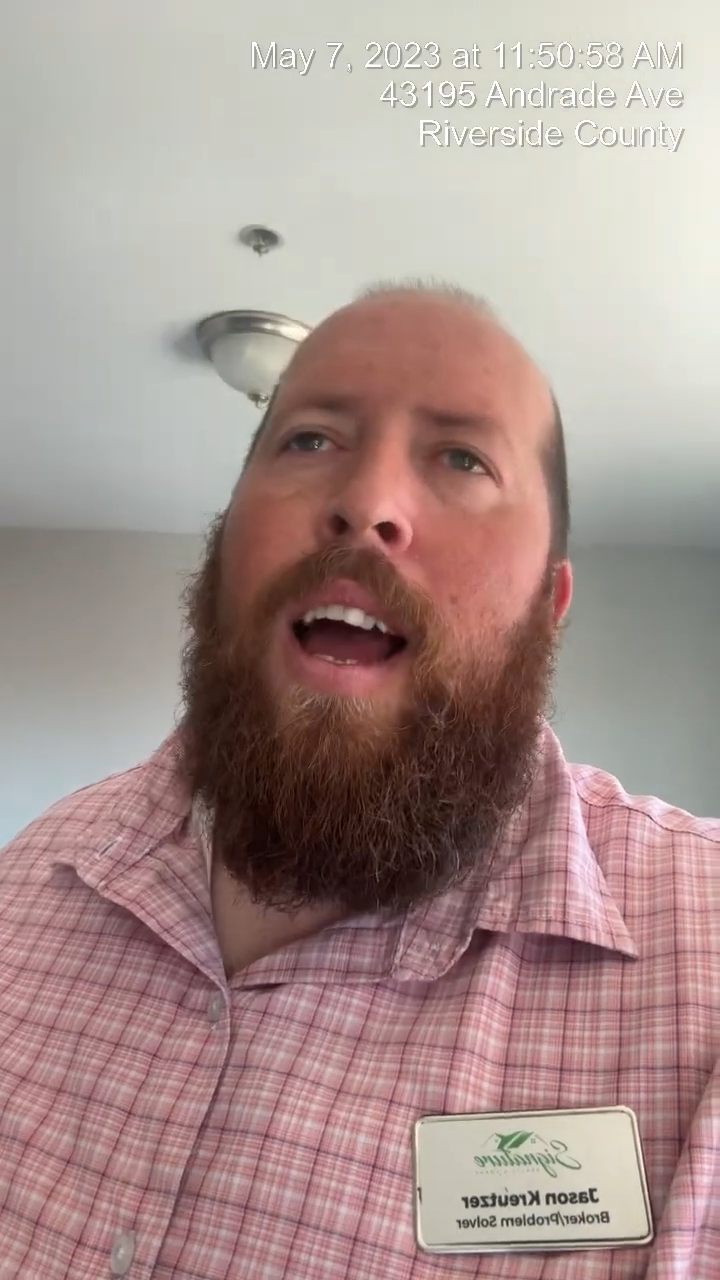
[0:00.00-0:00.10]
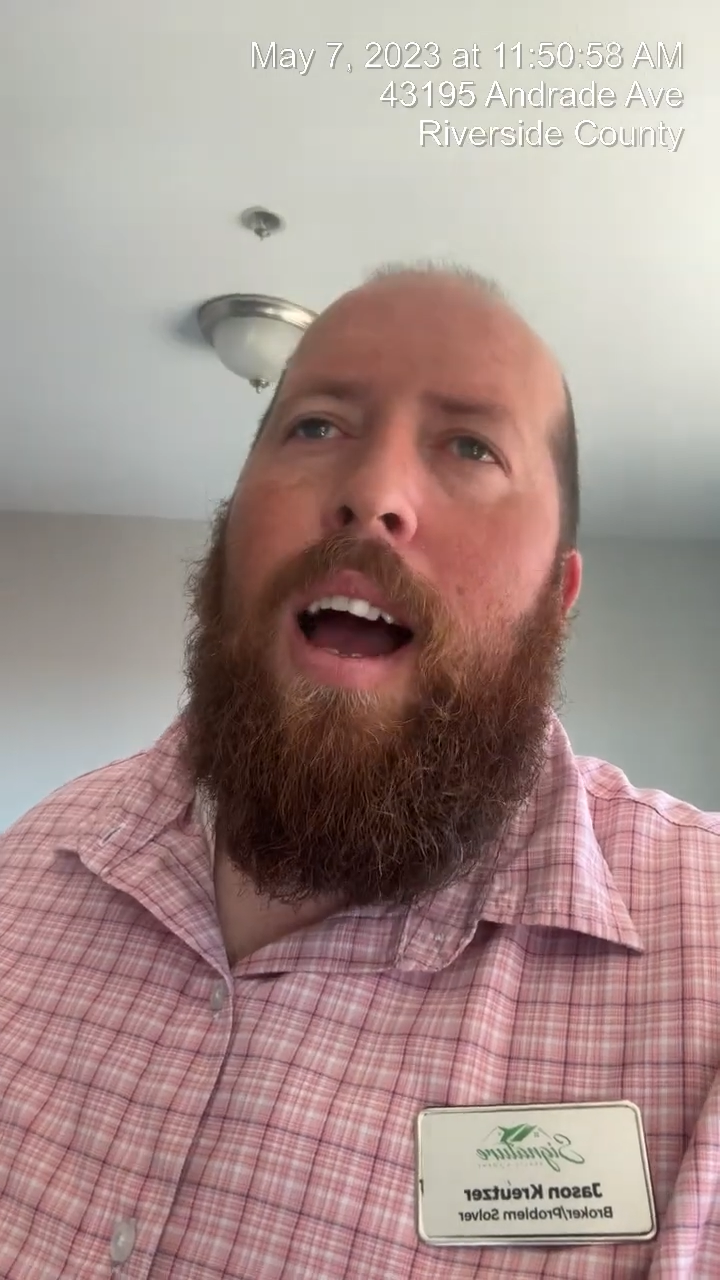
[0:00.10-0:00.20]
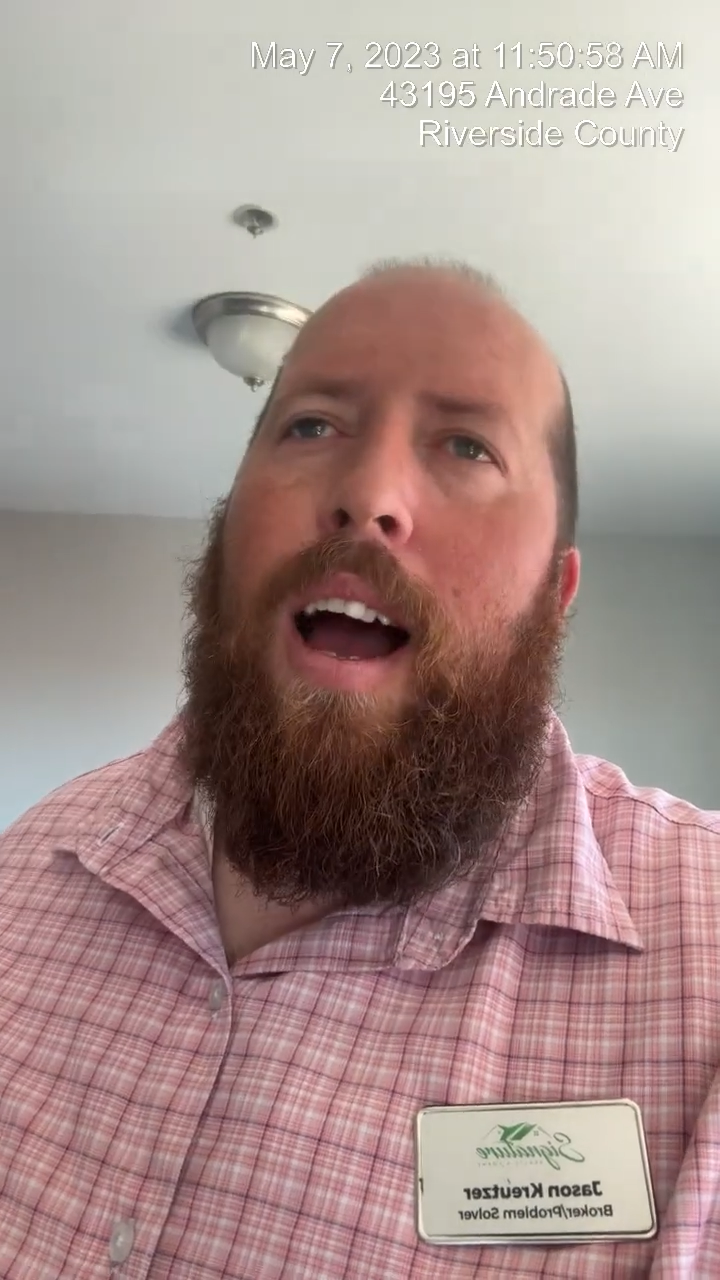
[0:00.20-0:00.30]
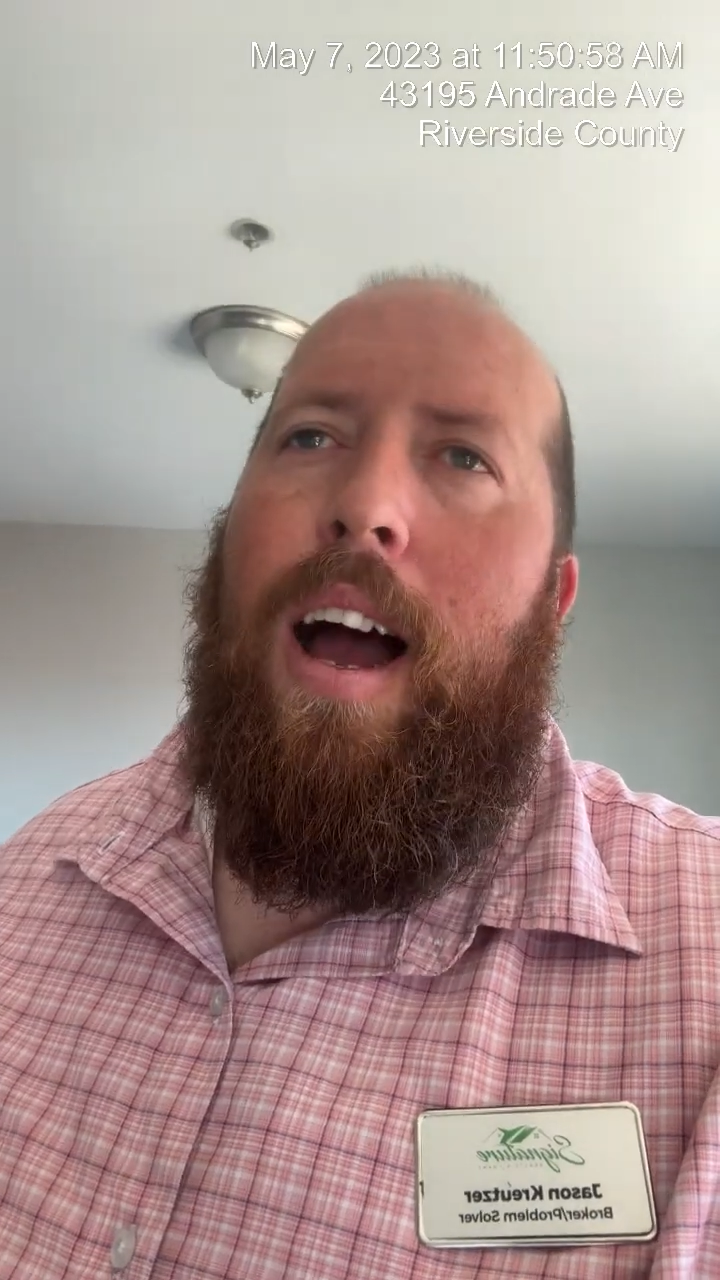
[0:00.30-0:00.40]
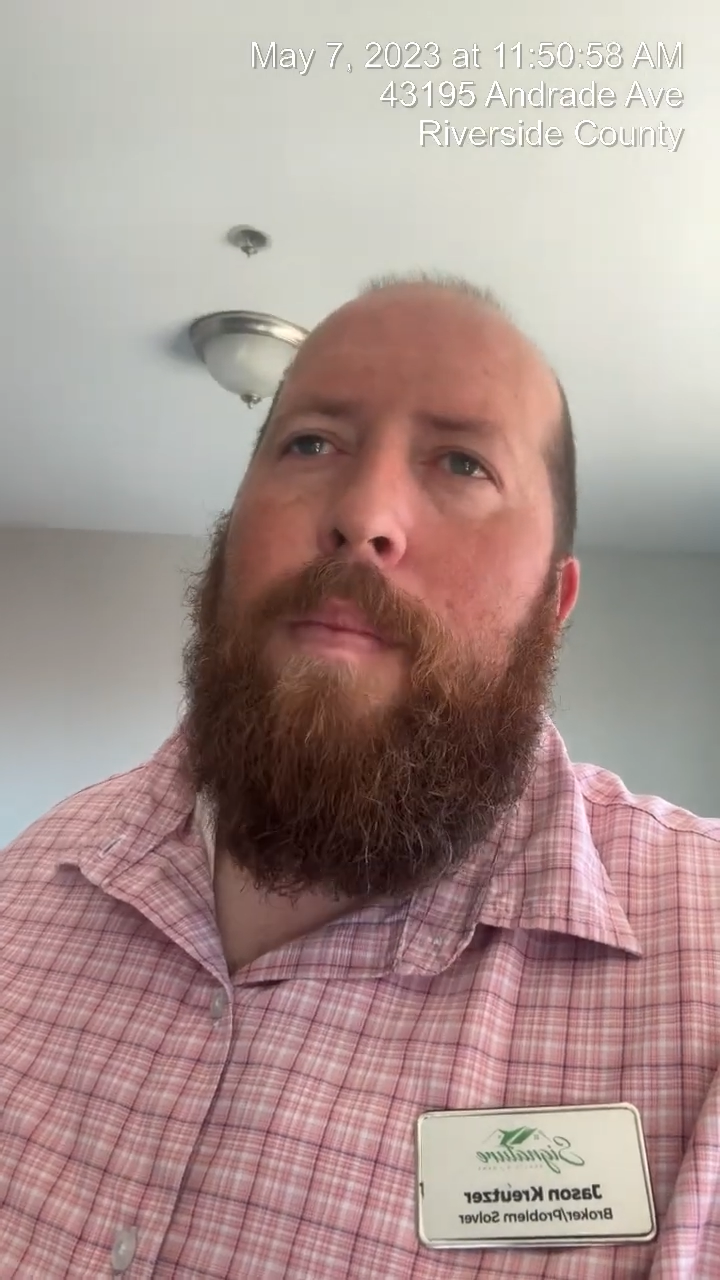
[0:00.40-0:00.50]

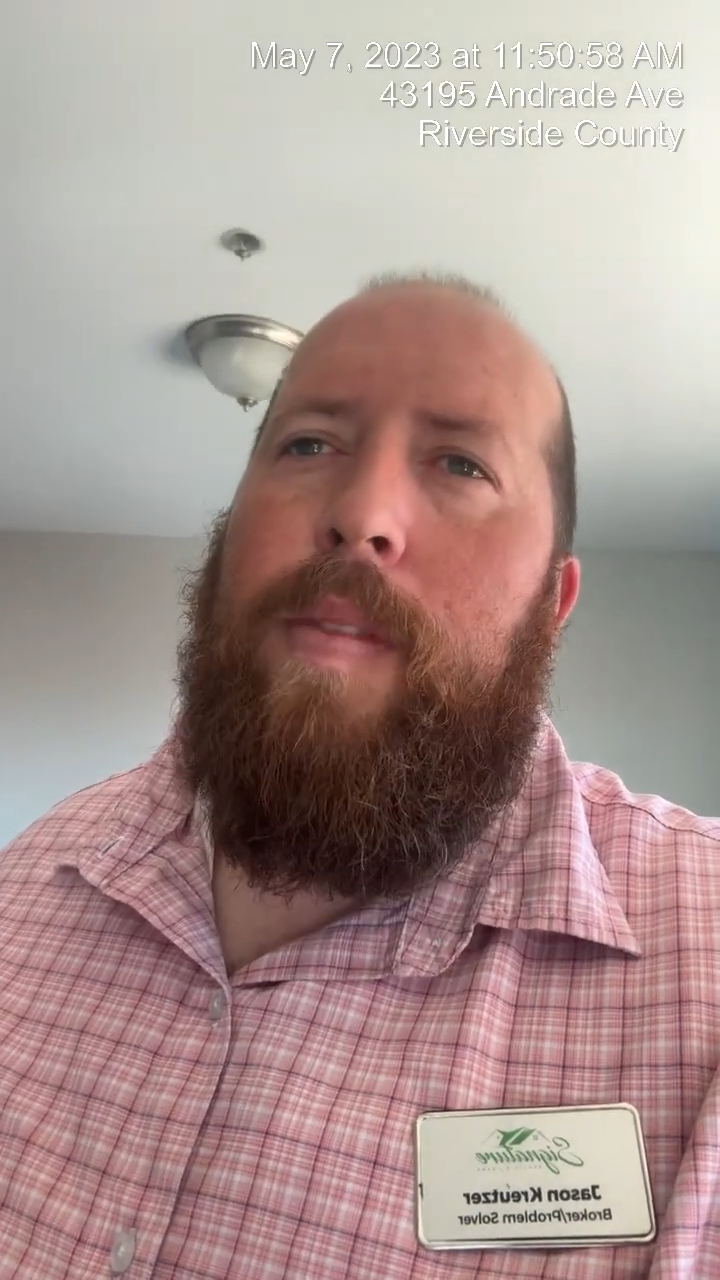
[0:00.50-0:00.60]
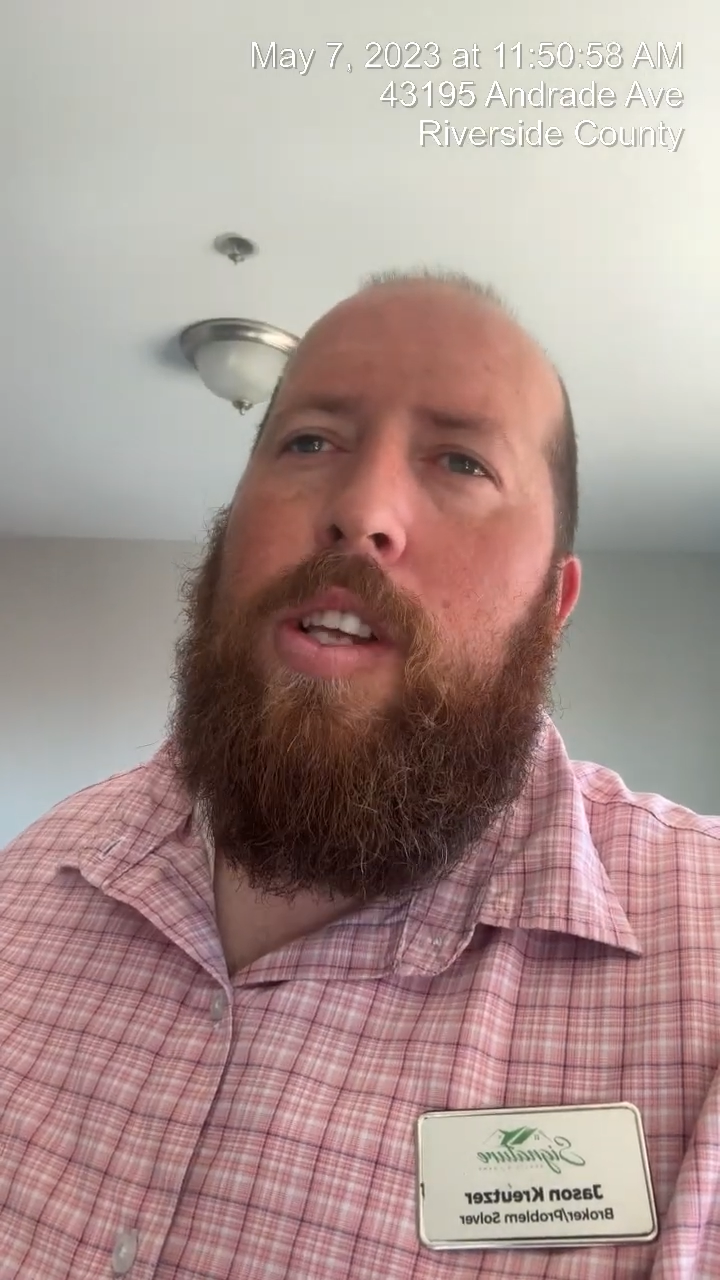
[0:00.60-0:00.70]
Um,